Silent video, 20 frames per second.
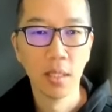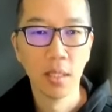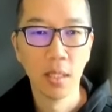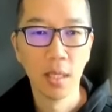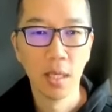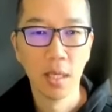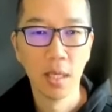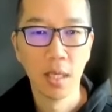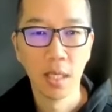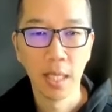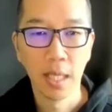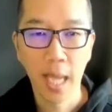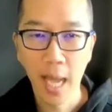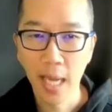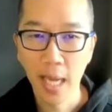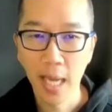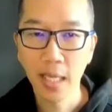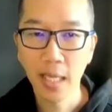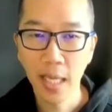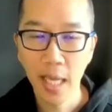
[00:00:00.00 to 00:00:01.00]

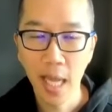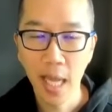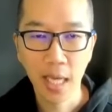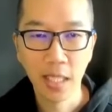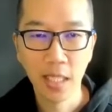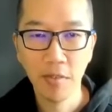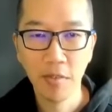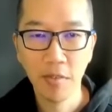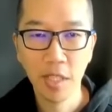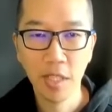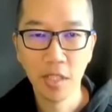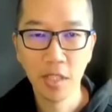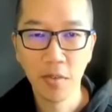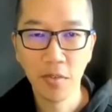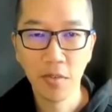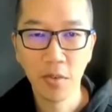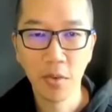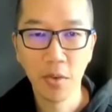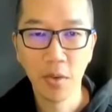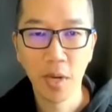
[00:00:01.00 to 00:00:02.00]
Again, key activities
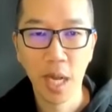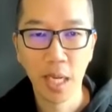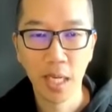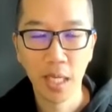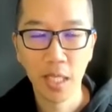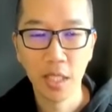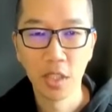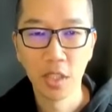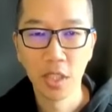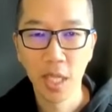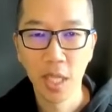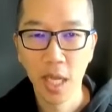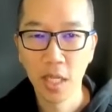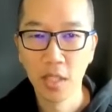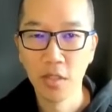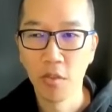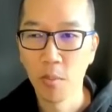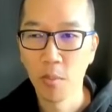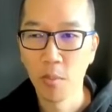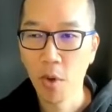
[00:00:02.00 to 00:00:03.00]
differ at each
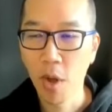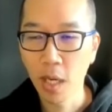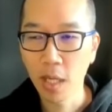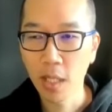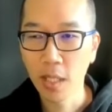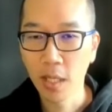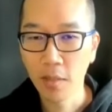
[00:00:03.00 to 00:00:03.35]
stage of the product